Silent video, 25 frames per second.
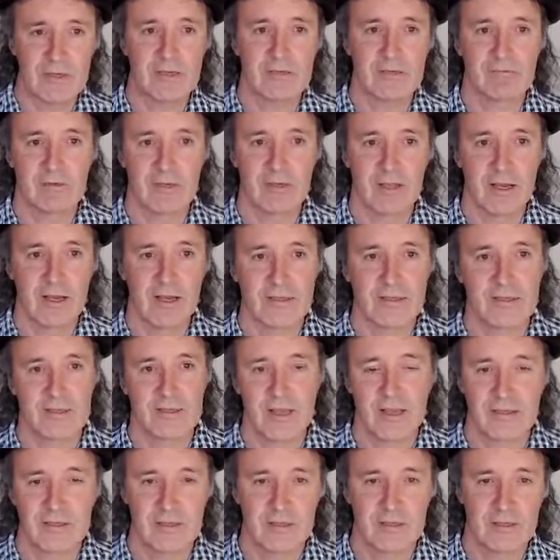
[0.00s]
Israelites
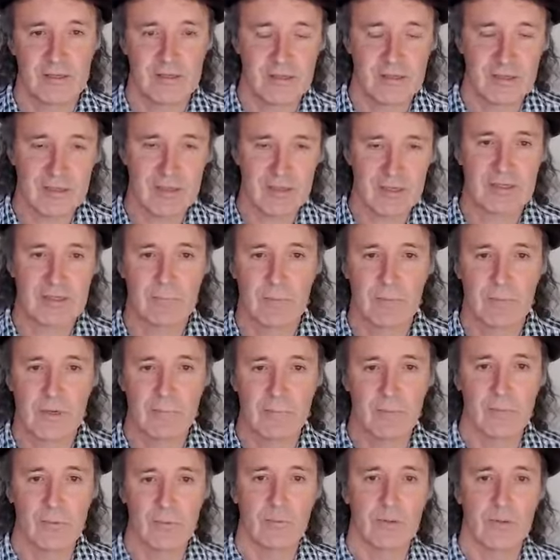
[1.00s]
as a distinct
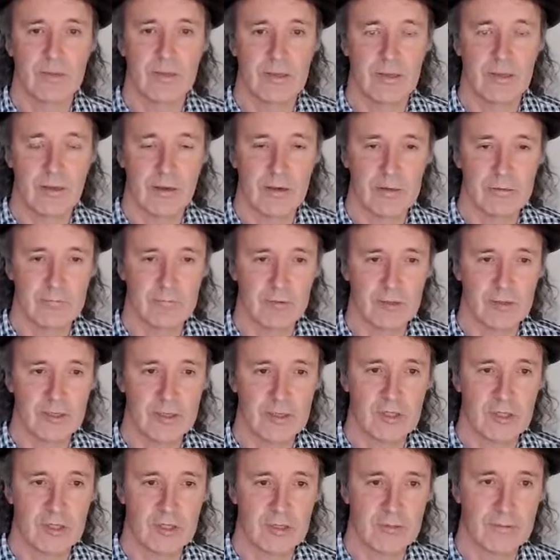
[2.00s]
people with their own
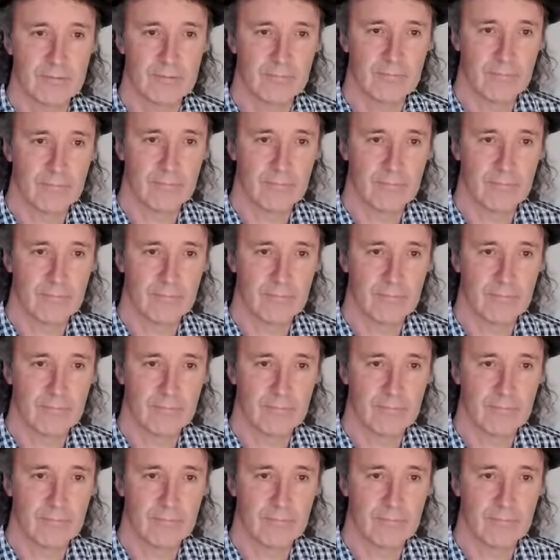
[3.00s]
religion.